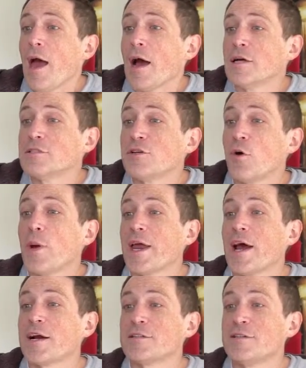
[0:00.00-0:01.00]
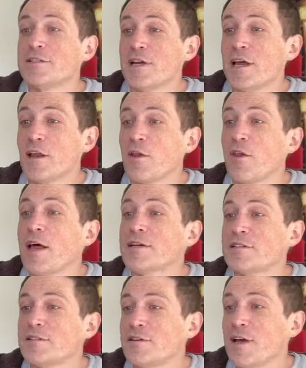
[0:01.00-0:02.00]
So we can actually say,
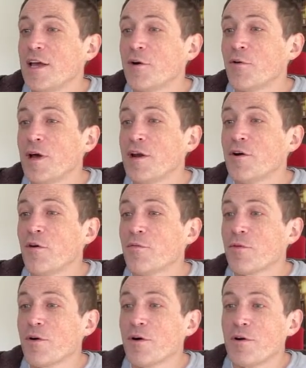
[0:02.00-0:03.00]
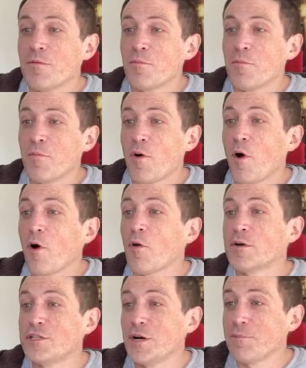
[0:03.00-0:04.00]
let's iterate over all the
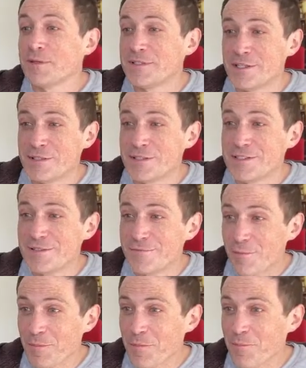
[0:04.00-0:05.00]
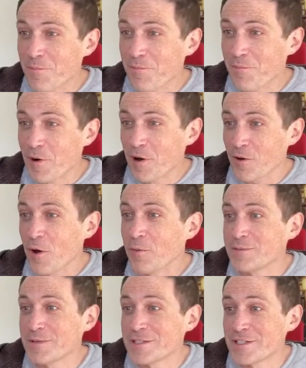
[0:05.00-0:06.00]
ship positions from the lowest
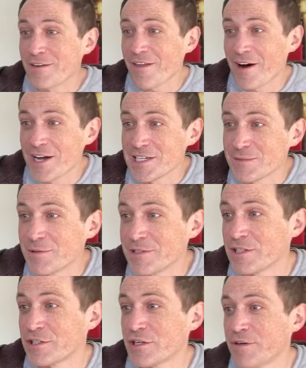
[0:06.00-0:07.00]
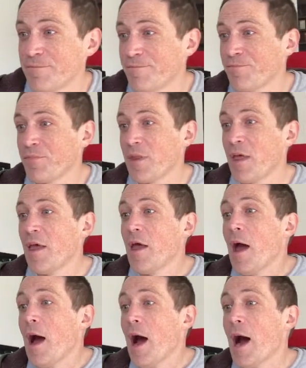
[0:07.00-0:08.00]
position to the highest position.
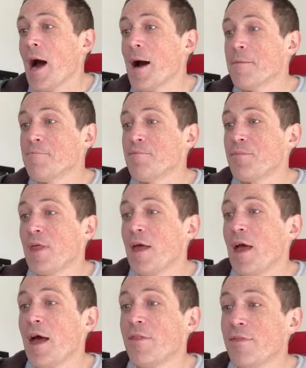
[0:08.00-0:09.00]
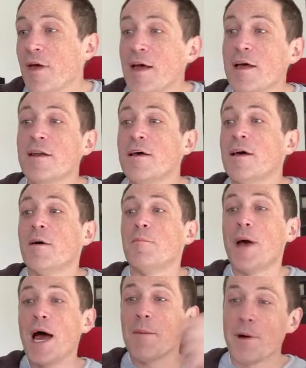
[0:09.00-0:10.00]
And then
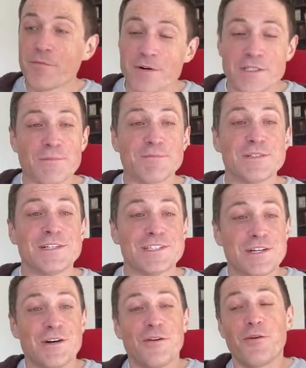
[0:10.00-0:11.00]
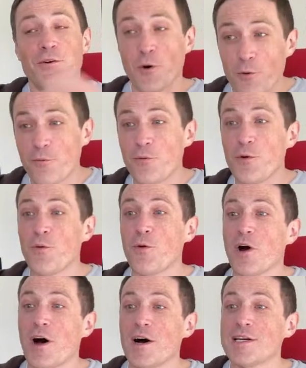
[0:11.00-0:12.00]
map every ship position to the total fuel
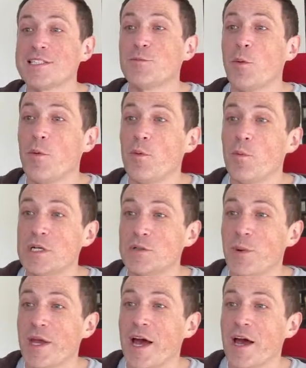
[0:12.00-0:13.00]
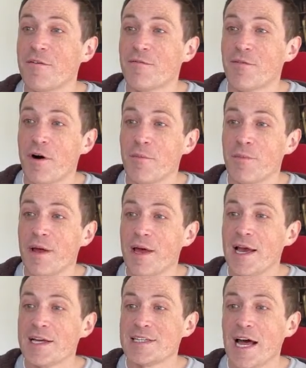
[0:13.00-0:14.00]
cost, which we get from
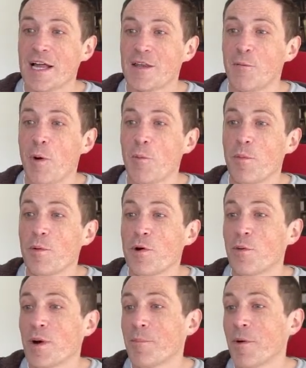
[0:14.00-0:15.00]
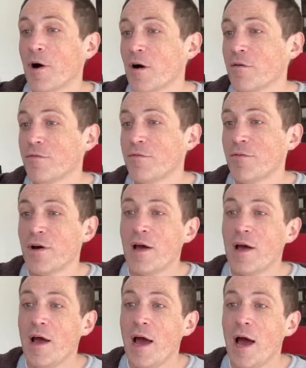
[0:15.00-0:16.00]
exactly what we were doing above.
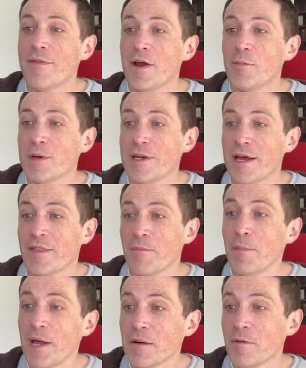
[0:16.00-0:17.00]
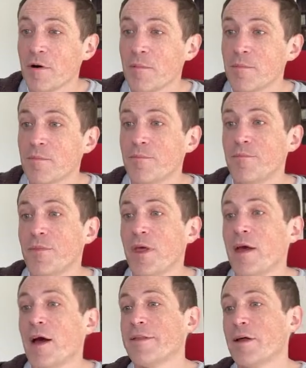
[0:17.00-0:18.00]
And then we take the minimum,
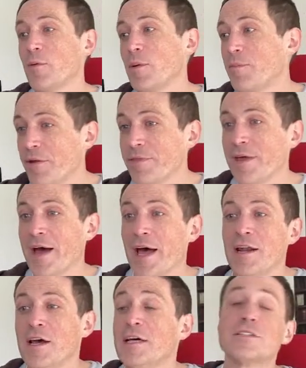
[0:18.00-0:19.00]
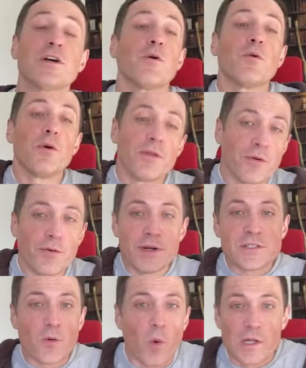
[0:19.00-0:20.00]
and then we print that. So there is
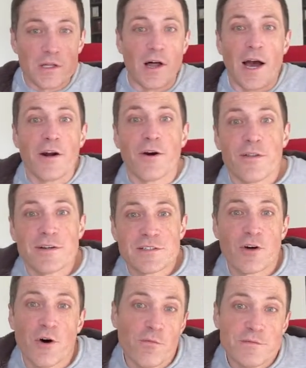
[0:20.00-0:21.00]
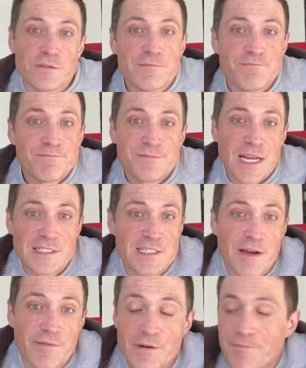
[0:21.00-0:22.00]
a one-liner that solves day
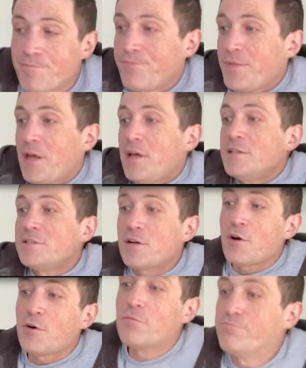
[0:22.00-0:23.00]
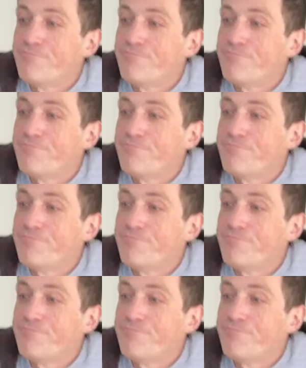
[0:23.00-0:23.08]
7. So,